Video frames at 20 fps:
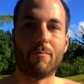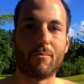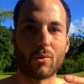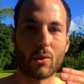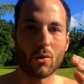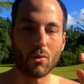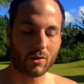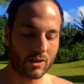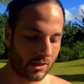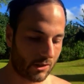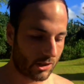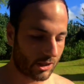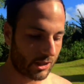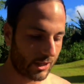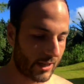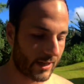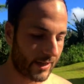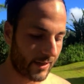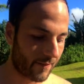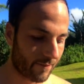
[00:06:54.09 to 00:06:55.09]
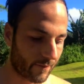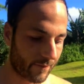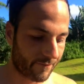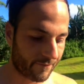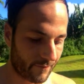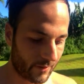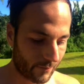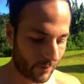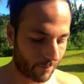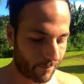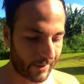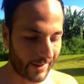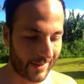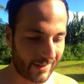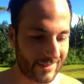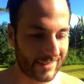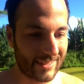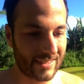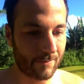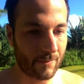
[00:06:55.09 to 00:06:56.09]
broken shit, the
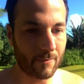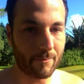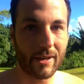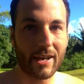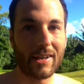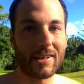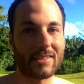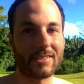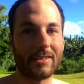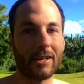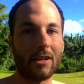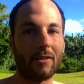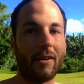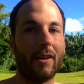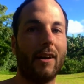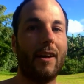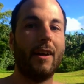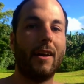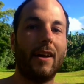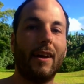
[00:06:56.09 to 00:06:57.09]
repairs that need to be made, etc.?